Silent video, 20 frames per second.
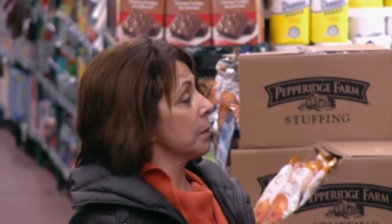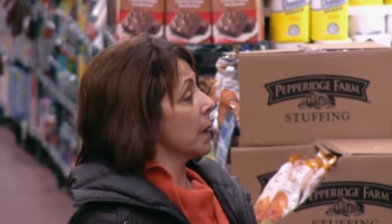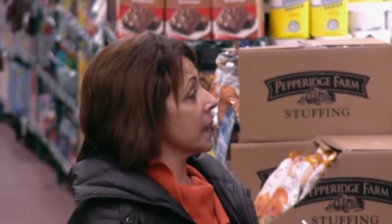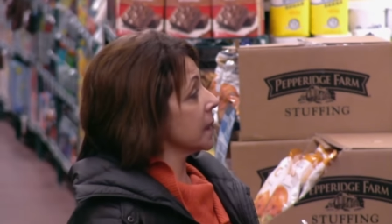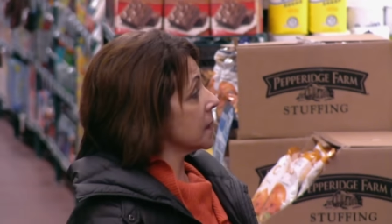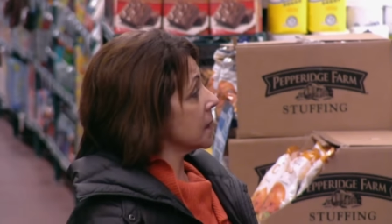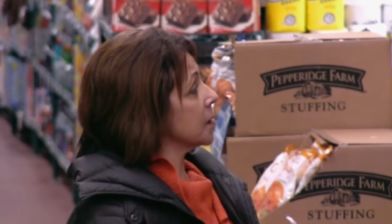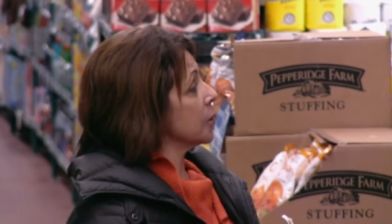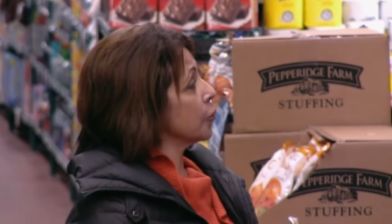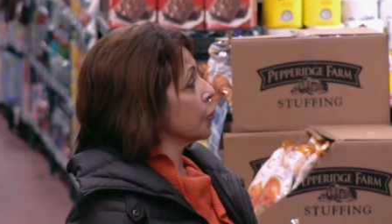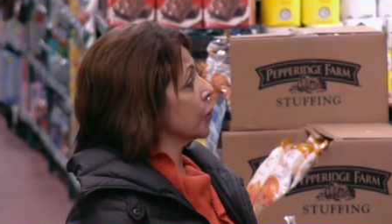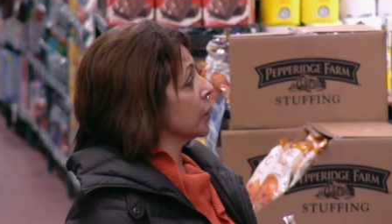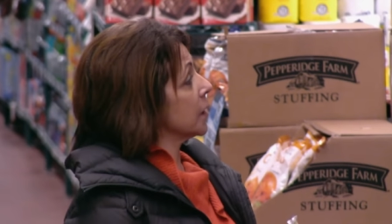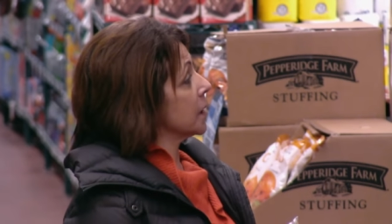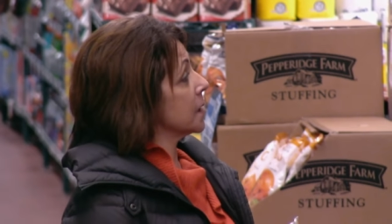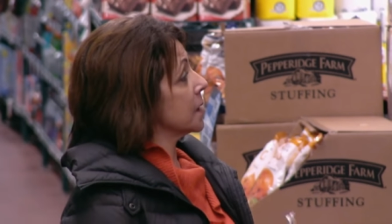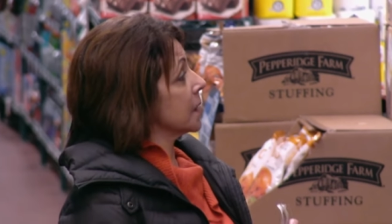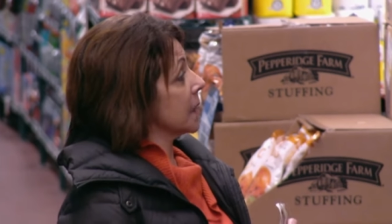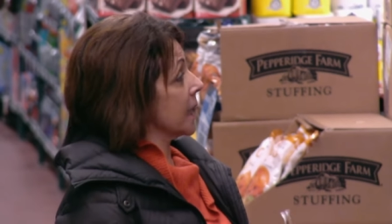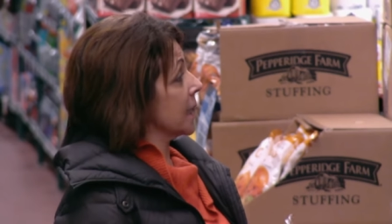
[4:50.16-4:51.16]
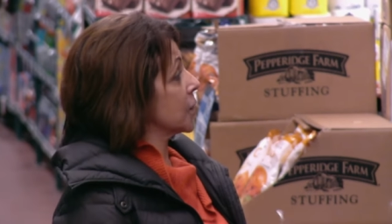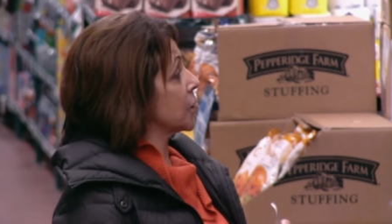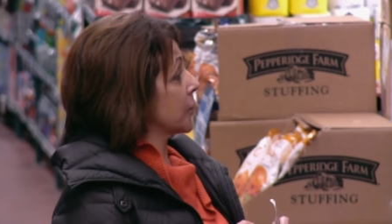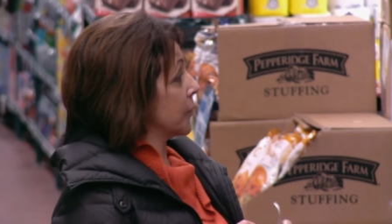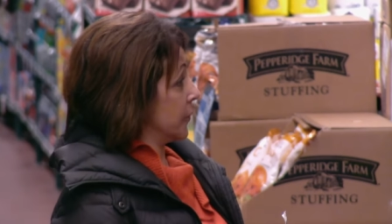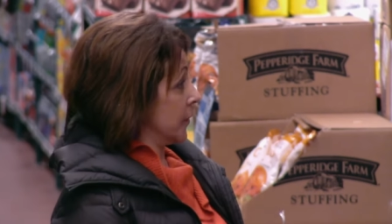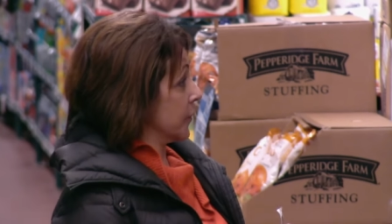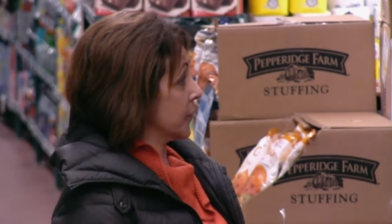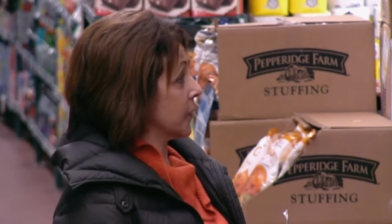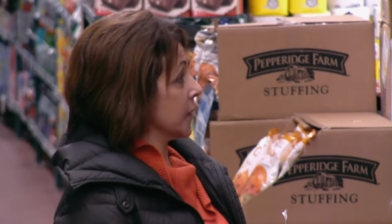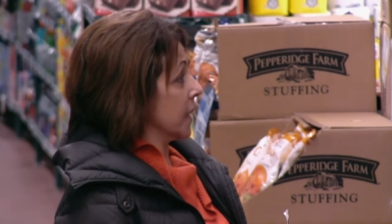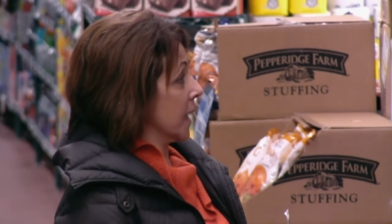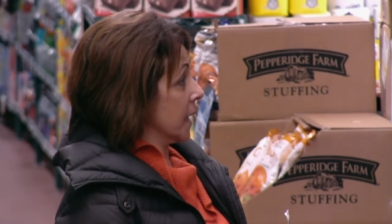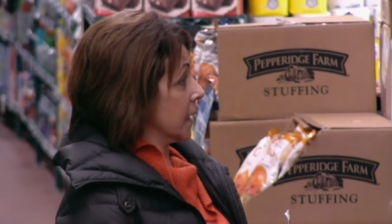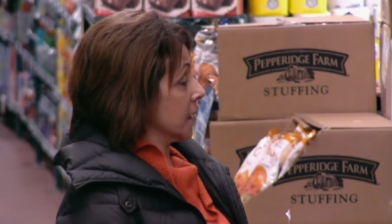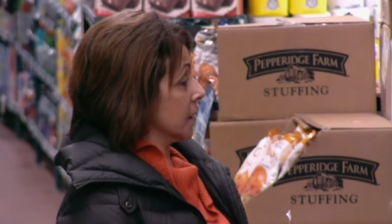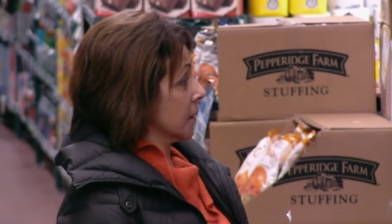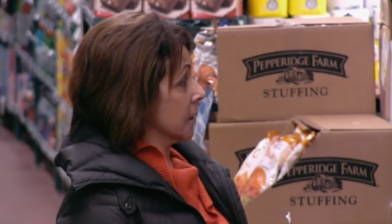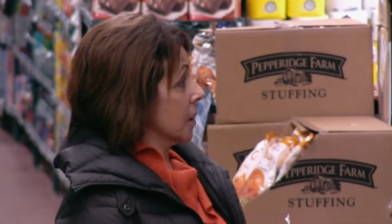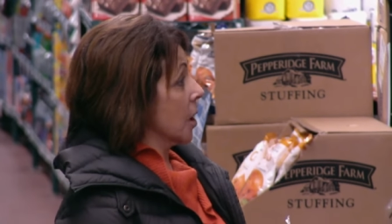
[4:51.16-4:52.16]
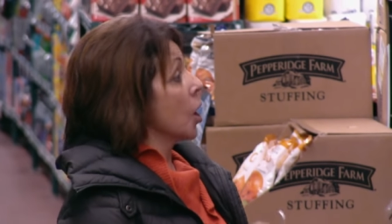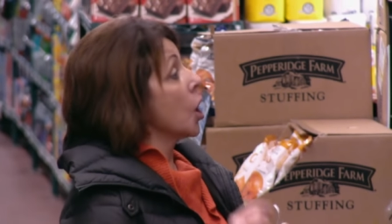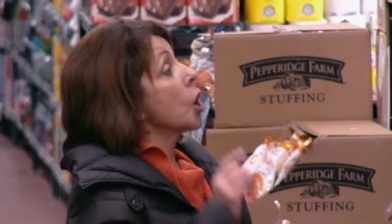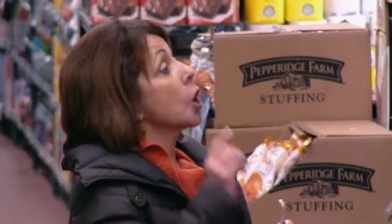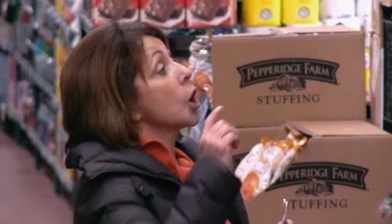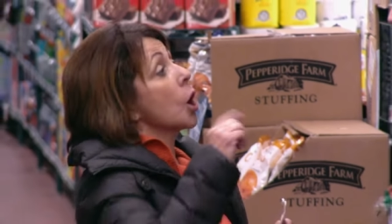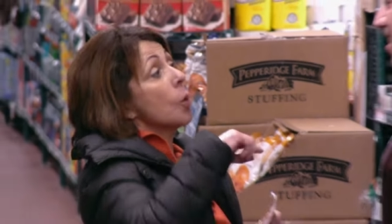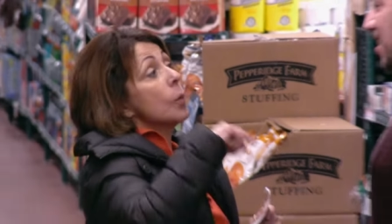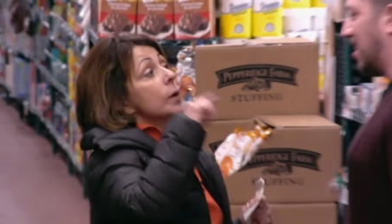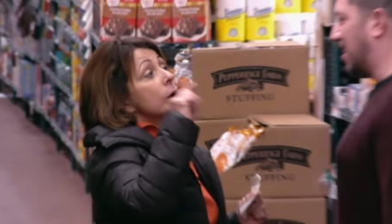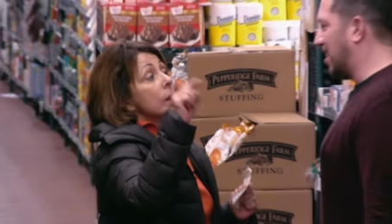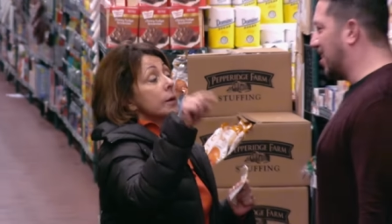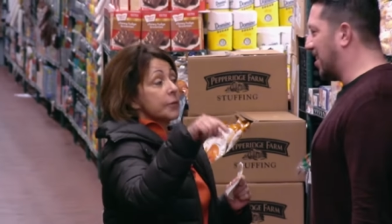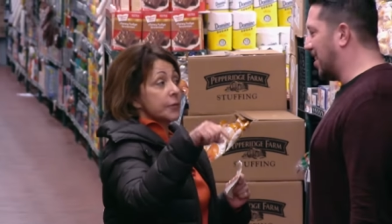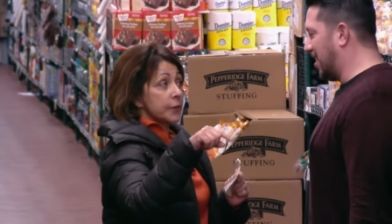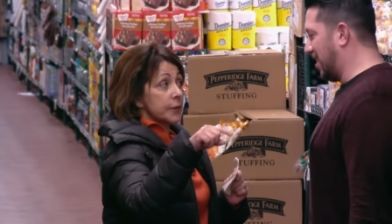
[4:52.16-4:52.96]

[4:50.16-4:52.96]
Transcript: My secret is the age of 58, going on